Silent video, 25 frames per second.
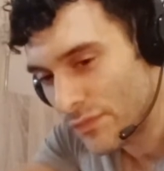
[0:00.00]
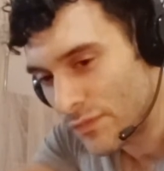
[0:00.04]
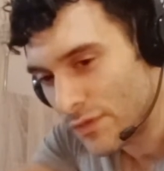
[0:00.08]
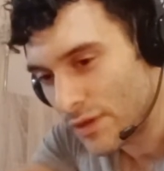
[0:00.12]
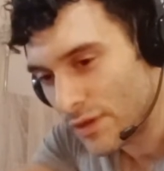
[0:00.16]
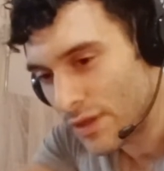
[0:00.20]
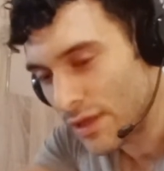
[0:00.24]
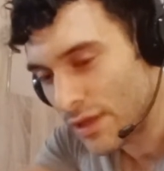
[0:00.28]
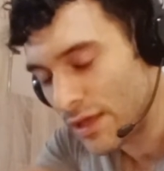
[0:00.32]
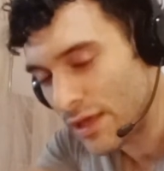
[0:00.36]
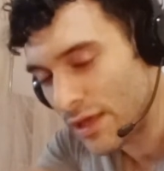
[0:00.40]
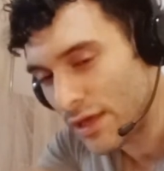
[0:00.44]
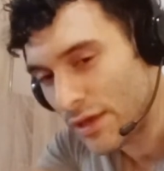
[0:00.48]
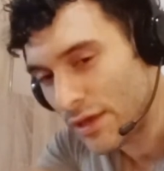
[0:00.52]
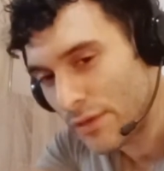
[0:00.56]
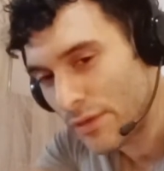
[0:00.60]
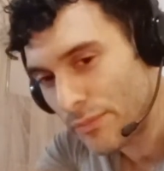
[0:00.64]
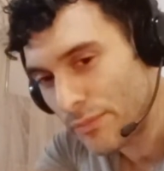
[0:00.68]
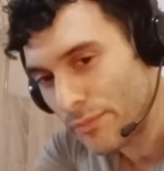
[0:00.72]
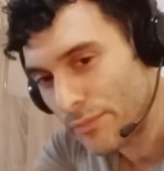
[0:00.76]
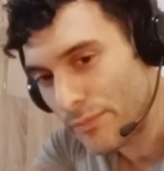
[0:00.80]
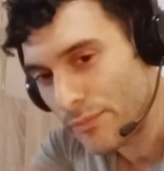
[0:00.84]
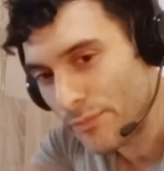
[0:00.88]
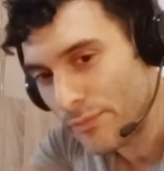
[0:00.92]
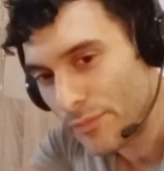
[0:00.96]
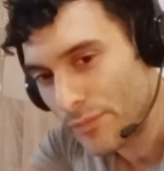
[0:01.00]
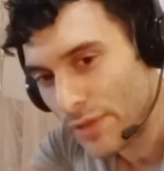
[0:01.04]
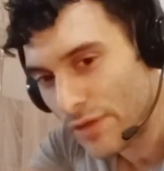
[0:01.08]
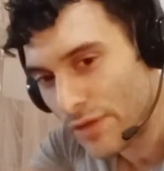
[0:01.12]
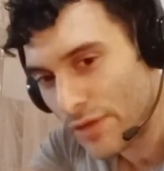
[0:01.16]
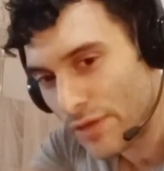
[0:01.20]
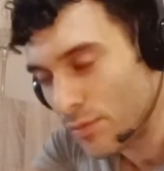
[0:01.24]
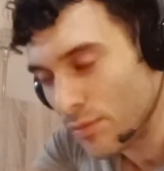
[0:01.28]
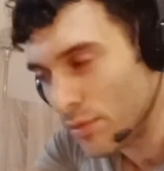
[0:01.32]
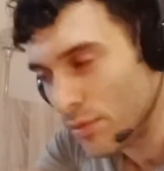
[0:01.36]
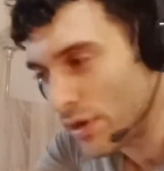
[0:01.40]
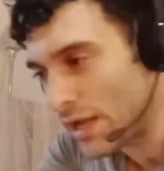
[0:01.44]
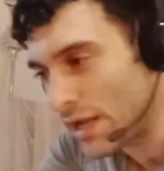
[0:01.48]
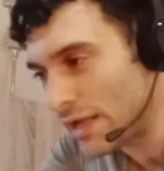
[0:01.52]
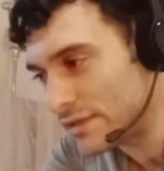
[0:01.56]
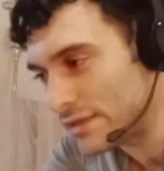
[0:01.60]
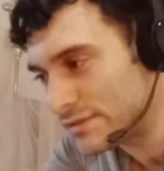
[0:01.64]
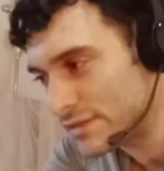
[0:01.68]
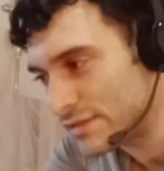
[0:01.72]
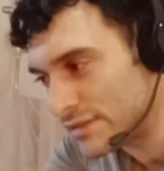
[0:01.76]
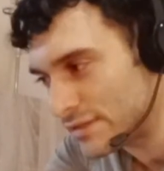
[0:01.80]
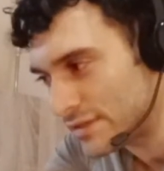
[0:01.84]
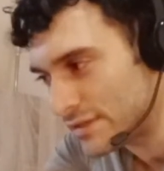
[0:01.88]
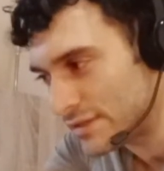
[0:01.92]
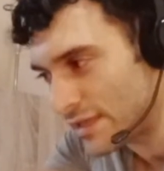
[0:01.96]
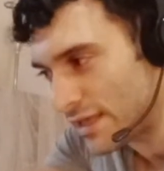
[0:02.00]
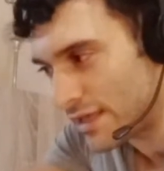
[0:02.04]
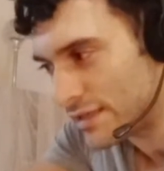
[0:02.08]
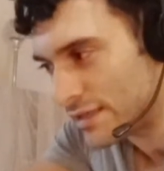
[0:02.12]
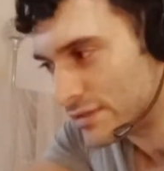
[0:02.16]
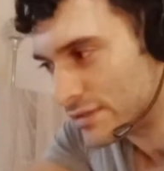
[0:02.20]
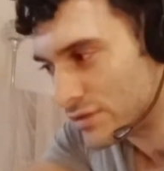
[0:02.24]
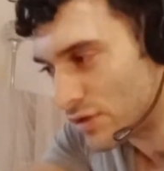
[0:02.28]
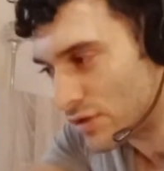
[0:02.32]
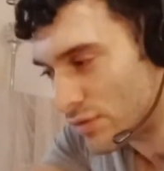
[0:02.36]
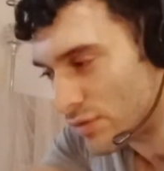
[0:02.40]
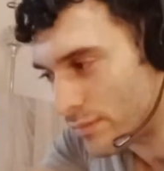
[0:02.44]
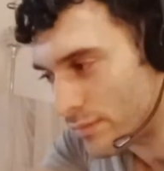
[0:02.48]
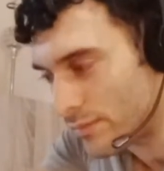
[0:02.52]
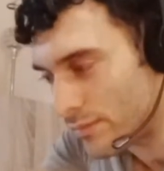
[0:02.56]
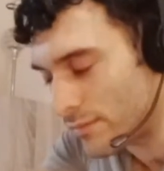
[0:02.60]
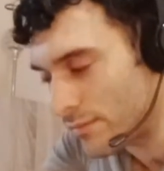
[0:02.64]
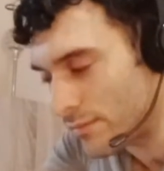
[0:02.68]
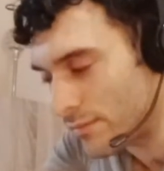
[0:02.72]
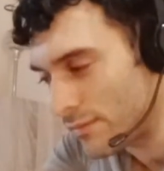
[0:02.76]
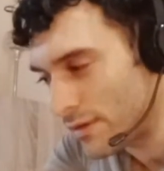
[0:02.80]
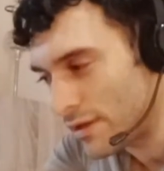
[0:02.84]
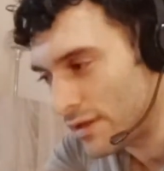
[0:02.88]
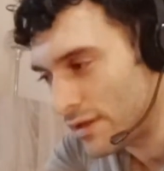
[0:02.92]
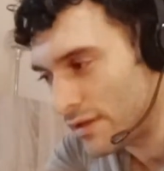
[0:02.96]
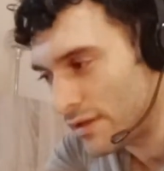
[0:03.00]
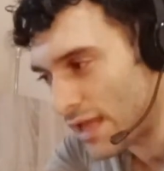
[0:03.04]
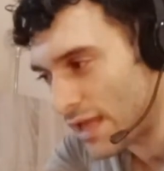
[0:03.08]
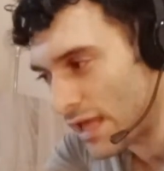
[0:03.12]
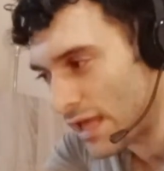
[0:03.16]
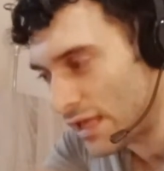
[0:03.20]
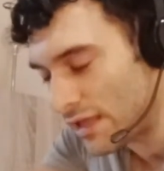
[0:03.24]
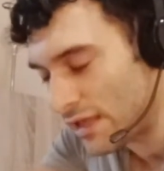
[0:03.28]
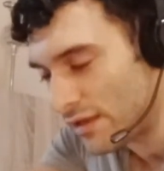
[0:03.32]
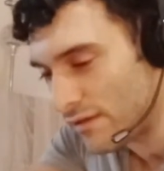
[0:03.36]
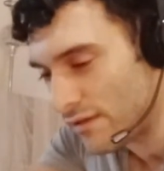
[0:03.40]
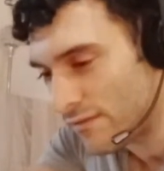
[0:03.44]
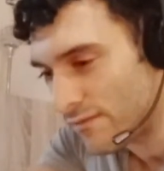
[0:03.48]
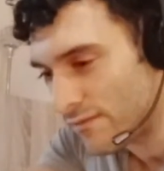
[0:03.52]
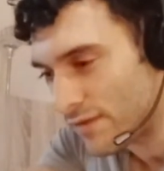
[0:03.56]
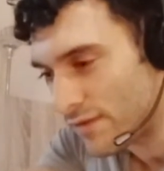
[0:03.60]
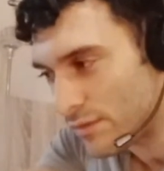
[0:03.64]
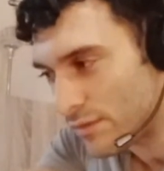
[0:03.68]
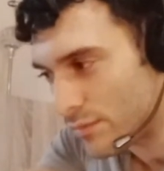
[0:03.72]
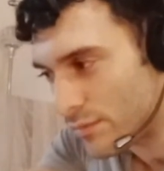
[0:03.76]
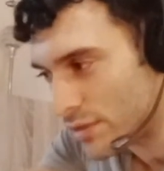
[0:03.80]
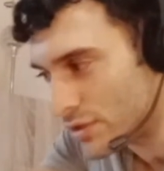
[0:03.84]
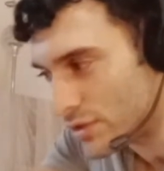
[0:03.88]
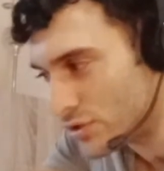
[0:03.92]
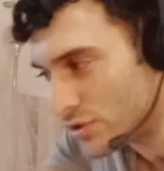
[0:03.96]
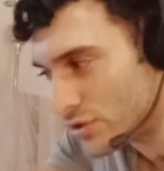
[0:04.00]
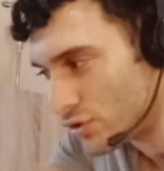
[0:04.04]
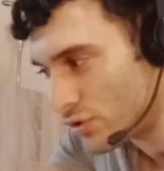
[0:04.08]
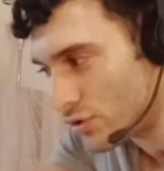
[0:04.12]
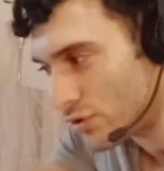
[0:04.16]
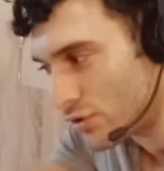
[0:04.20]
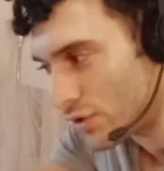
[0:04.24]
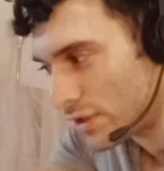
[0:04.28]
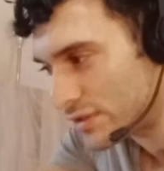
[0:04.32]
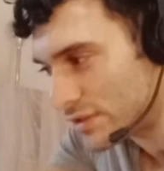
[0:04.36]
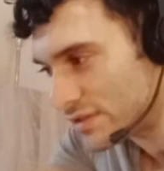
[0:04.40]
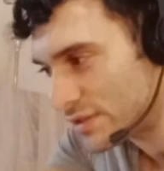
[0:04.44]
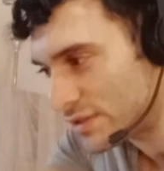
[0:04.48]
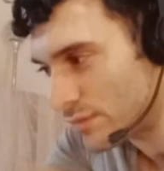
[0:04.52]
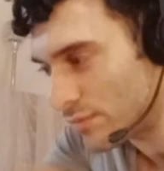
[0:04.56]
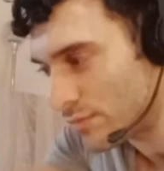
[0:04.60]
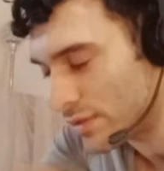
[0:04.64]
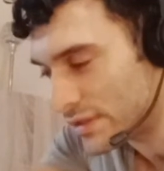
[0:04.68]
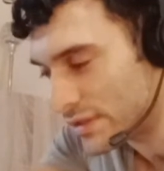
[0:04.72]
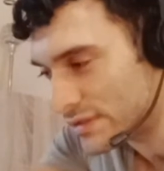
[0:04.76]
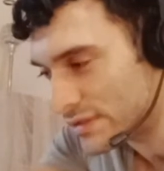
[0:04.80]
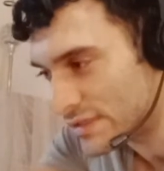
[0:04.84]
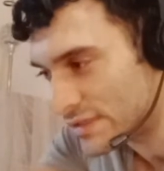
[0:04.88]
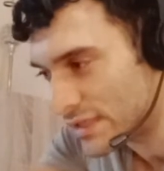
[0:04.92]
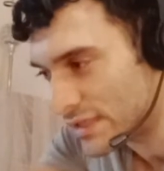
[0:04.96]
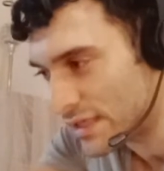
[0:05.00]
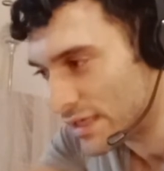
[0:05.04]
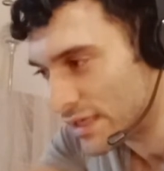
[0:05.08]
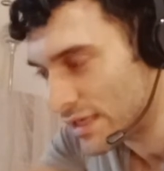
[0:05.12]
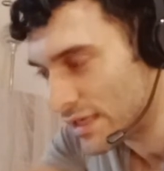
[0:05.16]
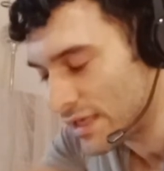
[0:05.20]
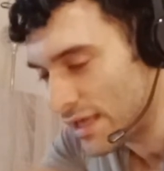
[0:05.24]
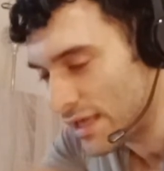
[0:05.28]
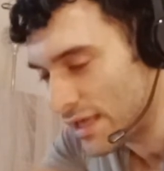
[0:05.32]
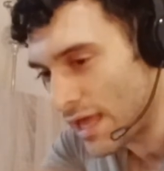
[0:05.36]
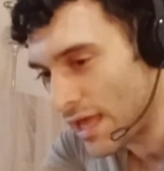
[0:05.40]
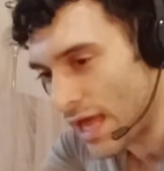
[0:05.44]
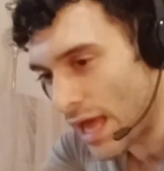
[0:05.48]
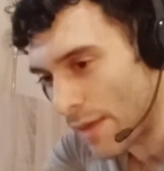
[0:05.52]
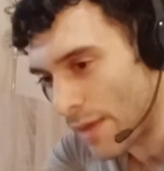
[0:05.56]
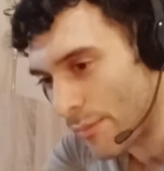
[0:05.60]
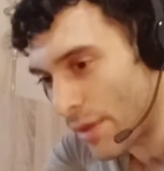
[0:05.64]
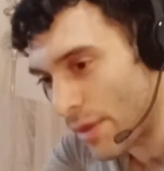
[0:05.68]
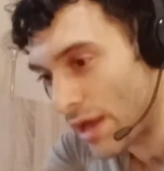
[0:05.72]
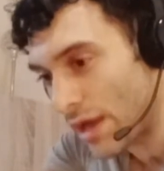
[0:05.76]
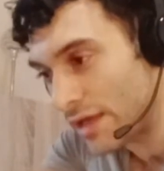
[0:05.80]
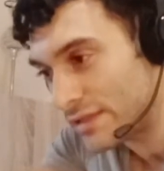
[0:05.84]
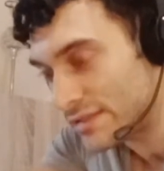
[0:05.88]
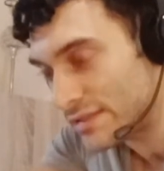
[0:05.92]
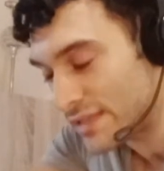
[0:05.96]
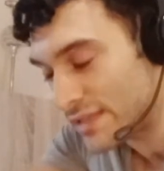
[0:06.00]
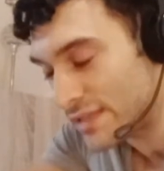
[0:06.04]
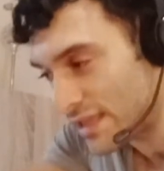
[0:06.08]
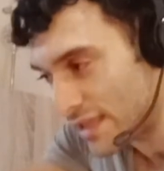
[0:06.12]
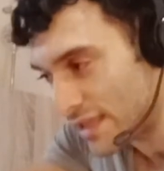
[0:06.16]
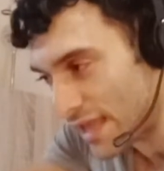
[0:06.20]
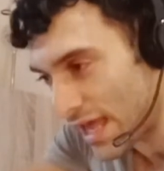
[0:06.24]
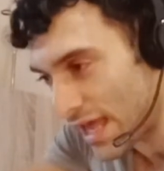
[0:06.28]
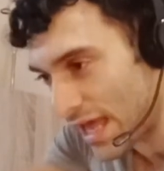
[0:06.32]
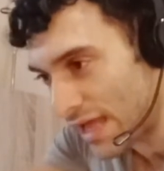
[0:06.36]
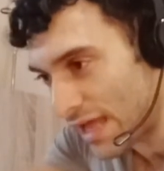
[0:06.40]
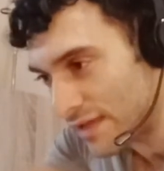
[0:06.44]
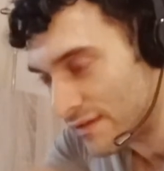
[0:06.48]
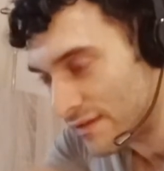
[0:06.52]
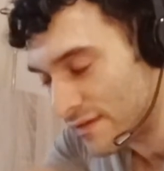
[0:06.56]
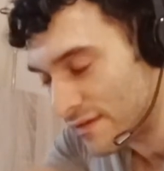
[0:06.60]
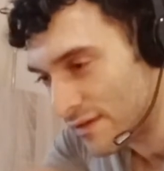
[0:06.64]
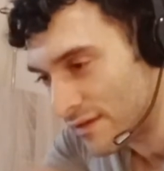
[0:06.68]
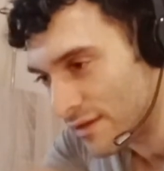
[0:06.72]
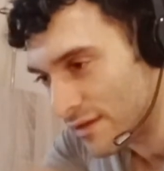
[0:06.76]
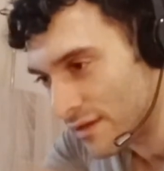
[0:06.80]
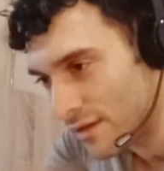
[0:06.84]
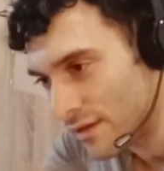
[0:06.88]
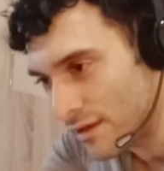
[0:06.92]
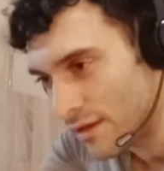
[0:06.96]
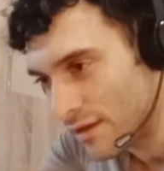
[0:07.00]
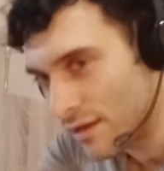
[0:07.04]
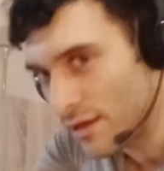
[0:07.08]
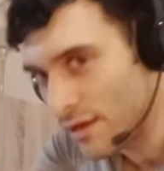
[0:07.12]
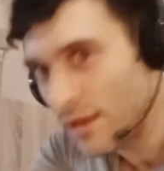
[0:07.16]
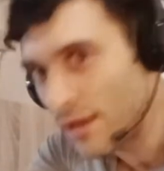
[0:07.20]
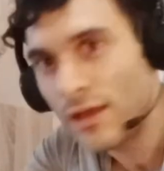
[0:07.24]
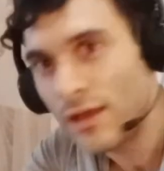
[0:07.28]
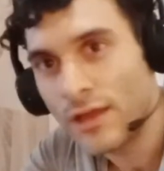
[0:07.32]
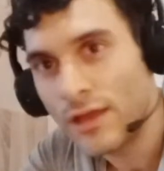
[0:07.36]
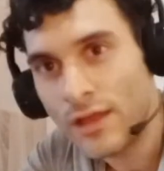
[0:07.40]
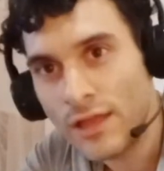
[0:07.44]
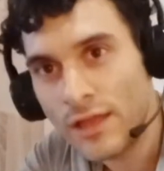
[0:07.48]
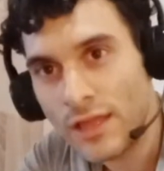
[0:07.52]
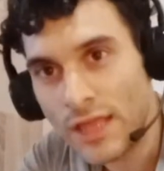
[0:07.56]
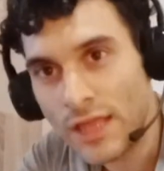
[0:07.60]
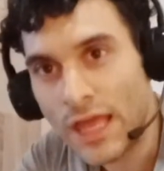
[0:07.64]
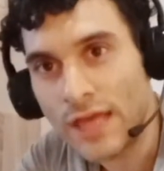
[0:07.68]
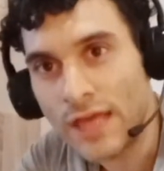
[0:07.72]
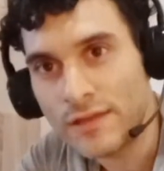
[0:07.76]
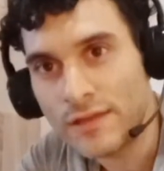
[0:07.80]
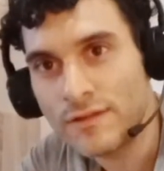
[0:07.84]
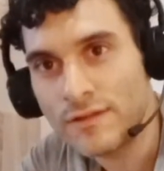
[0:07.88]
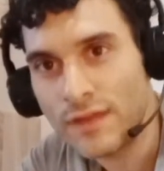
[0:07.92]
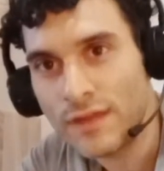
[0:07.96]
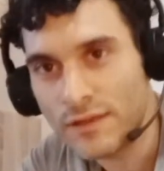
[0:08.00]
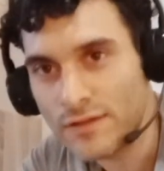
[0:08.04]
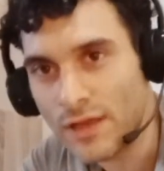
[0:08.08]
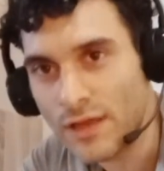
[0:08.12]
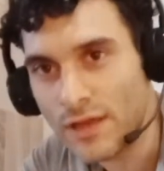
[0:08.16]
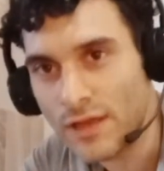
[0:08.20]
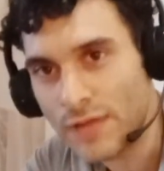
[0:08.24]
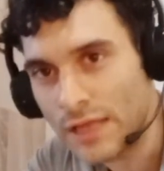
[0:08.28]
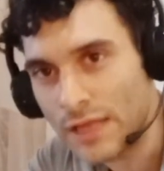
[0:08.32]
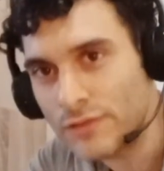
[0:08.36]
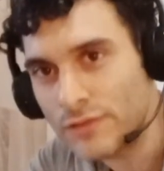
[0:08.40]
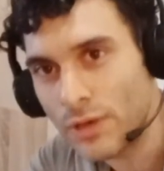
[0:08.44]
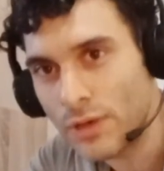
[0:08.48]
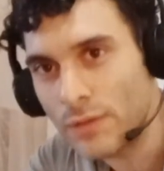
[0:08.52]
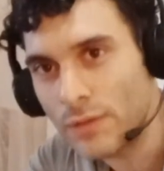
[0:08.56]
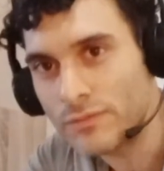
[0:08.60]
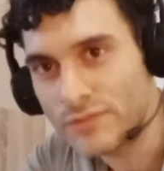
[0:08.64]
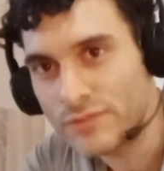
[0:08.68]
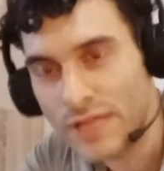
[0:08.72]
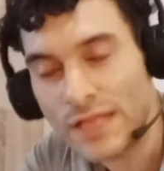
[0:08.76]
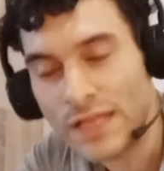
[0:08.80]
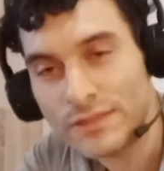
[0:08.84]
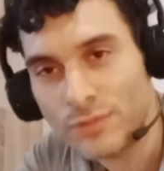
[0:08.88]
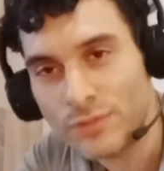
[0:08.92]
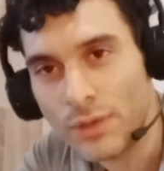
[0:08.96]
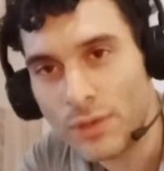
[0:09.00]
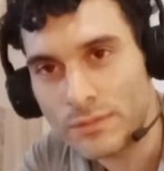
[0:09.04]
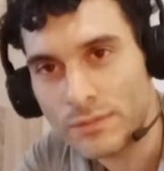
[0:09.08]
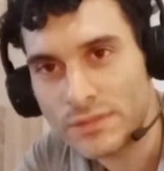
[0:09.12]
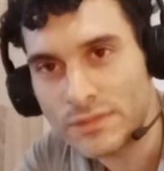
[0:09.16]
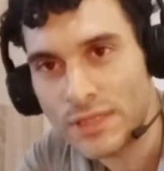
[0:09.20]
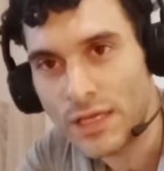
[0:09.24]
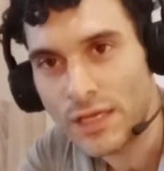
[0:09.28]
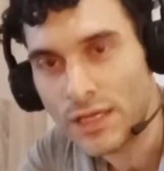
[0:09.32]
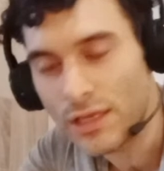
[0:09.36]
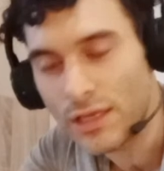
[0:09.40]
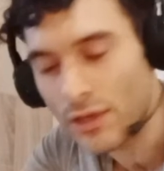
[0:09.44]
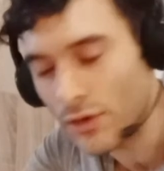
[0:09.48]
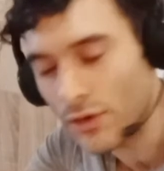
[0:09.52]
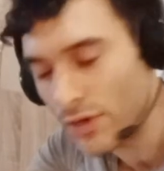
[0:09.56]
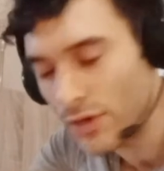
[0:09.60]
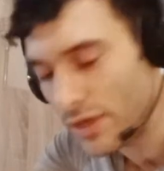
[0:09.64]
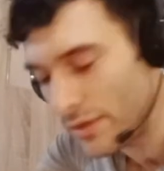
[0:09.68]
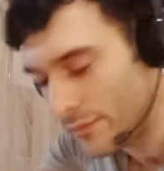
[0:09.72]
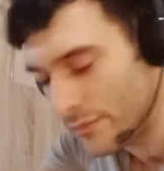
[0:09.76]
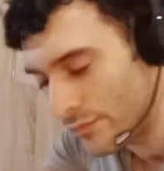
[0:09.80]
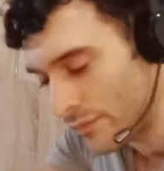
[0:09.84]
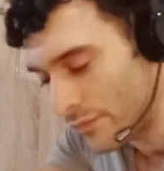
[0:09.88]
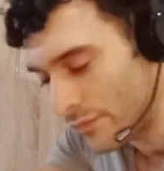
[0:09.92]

everyone else's takes are naive and immature and simplistic? Am I saying that? Yes, that's what I'm saying, okay?